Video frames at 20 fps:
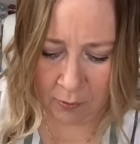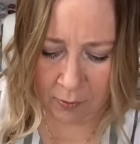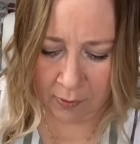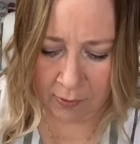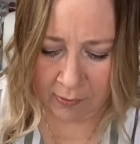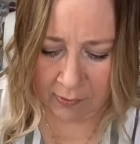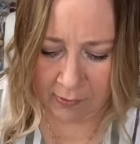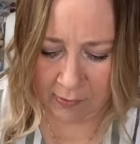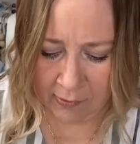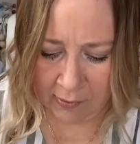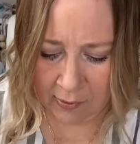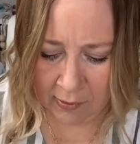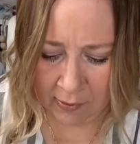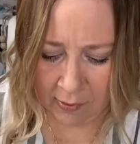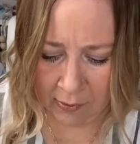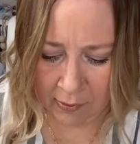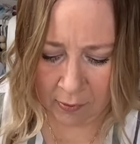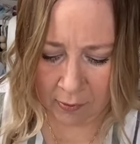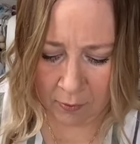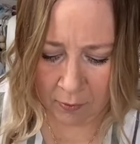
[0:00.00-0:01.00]
let's
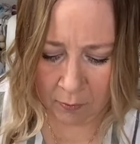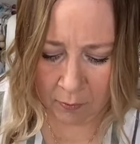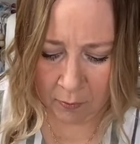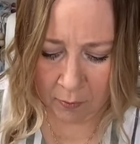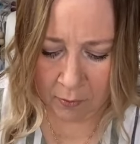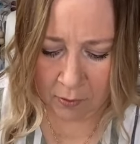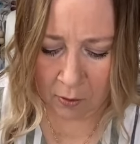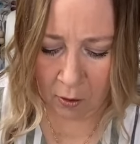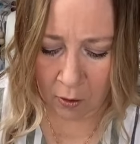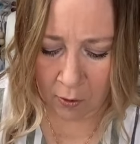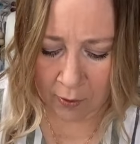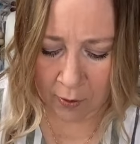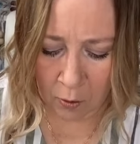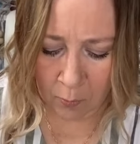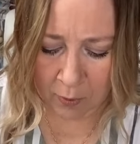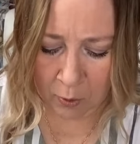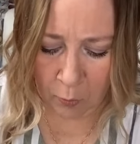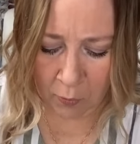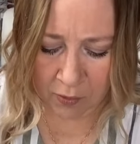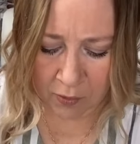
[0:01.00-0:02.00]
see, y'all help
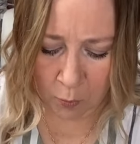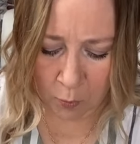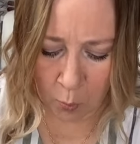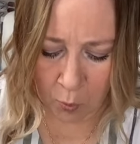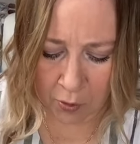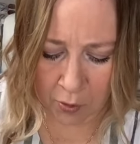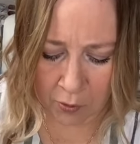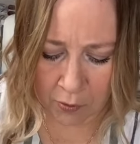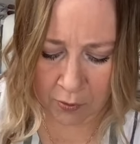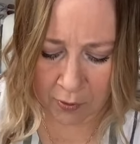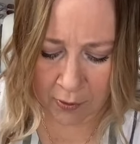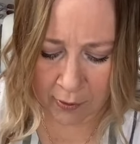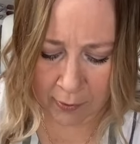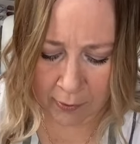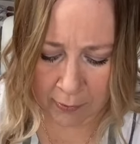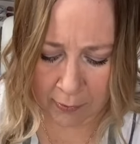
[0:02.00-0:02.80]
me with the word,